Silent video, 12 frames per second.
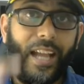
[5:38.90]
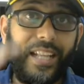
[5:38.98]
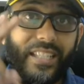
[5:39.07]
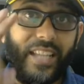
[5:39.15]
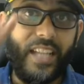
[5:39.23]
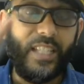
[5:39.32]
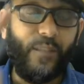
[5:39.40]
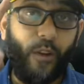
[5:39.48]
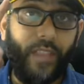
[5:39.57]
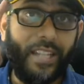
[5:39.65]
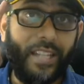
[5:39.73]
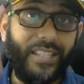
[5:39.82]
just
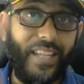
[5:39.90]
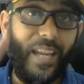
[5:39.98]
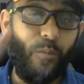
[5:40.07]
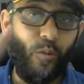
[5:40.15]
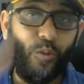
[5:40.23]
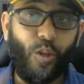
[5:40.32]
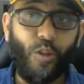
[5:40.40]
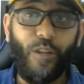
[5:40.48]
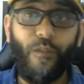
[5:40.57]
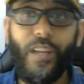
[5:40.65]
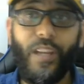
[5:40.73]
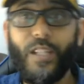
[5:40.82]
for that same
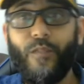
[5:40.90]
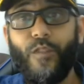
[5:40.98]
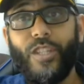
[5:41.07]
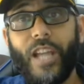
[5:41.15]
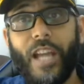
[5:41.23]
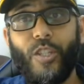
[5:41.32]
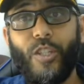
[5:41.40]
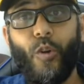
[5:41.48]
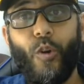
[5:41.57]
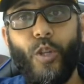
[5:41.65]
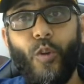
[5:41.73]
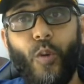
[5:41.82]
2,000 views which I
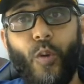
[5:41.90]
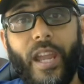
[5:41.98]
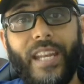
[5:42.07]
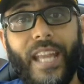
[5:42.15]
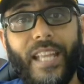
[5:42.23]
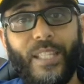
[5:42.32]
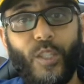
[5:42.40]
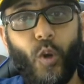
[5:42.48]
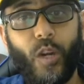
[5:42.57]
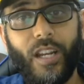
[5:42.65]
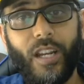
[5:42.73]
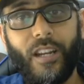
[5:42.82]
showed you in
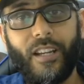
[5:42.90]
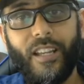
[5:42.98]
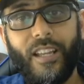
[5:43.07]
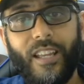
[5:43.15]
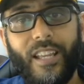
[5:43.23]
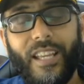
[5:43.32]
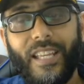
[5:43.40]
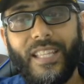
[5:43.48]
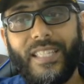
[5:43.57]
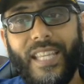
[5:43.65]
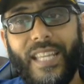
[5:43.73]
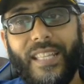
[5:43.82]
SEO Clerk.
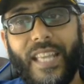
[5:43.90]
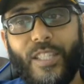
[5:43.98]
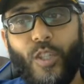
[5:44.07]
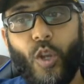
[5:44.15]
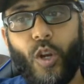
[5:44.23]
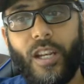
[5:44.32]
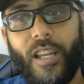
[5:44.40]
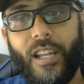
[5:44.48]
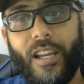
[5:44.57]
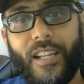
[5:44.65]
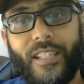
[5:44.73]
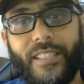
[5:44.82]
See, in the SEO
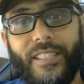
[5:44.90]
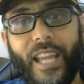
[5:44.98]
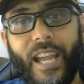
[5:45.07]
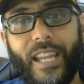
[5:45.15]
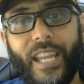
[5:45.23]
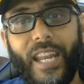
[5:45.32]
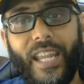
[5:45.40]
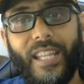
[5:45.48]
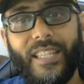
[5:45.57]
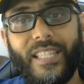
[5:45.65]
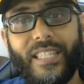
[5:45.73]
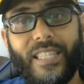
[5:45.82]
Clerk, they are
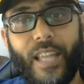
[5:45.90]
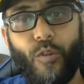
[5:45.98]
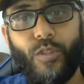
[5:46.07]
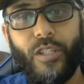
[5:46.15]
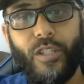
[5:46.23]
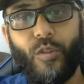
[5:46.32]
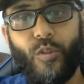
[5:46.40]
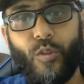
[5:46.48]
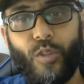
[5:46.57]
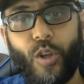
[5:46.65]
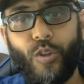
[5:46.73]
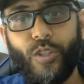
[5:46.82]
getting this 1,000 to
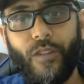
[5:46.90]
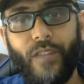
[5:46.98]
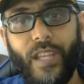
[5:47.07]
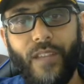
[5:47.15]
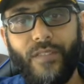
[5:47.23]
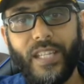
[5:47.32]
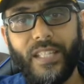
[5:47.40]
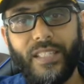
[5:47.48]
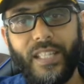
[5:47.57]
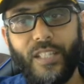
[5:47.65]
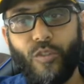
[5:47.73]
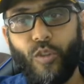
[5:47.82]
2,000 views. You can
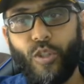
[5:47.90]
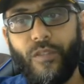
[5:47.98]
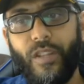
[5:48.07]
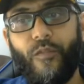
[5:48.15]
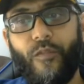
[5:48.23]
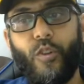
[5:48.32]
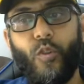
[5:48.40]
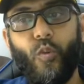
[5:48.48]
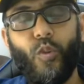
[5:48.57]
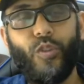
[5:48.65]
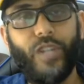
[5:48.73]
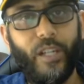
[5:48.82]
see the 2,000 views for
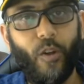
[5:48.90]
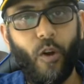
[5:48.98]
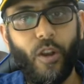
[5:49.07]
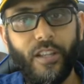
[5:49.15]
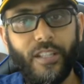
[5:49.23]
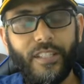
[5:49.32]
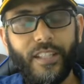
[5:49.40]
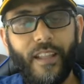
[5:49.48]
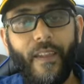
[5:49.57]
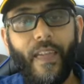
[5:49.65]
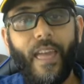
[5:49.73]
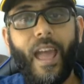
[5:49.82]
$2 to $3.
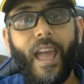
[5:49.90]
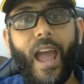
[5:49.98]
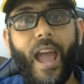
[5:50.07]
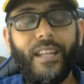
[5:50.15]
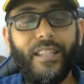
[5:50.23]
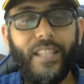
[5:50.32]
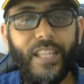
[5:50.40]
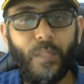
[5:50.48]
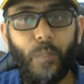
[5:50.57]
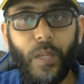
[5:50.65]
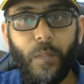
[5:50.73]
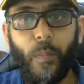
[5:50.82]
And these
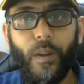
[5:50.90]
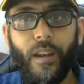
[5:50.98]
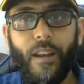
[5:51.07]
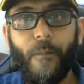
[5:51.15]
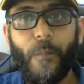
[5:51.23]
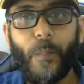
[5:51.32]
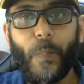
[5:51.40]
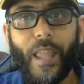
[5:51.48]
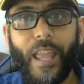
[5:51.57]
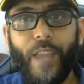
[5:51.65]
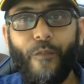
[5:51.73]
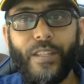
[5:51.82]
people,
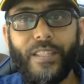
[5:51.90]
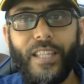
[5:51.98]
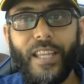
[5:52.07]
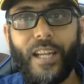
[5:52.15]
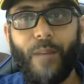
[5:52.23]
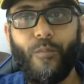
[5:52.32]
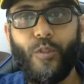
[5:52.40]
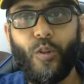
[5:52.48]
if you see, come to